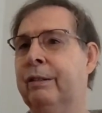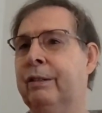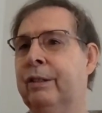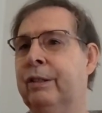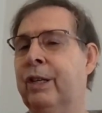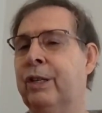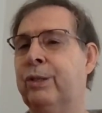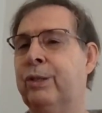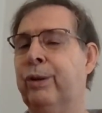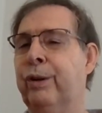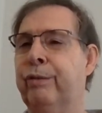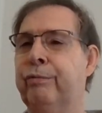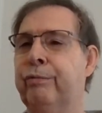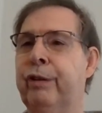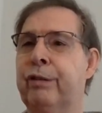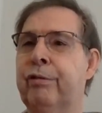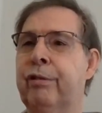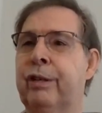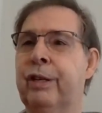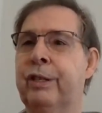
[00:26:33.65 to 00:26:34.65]
this sort of
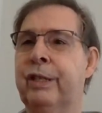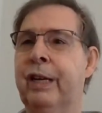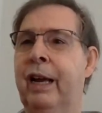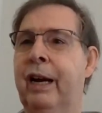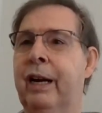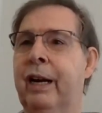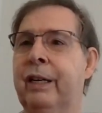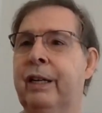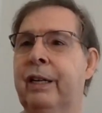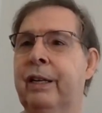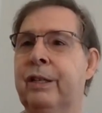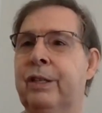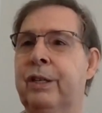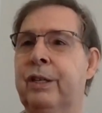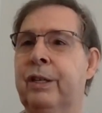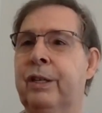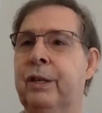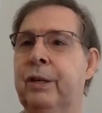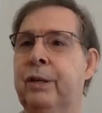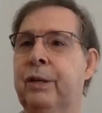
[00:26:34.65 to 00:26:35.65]
retrocausality is
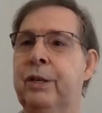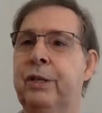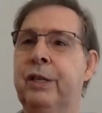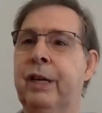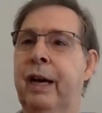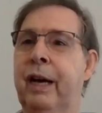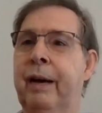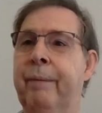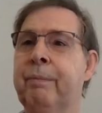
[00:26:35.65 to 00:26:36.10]
to use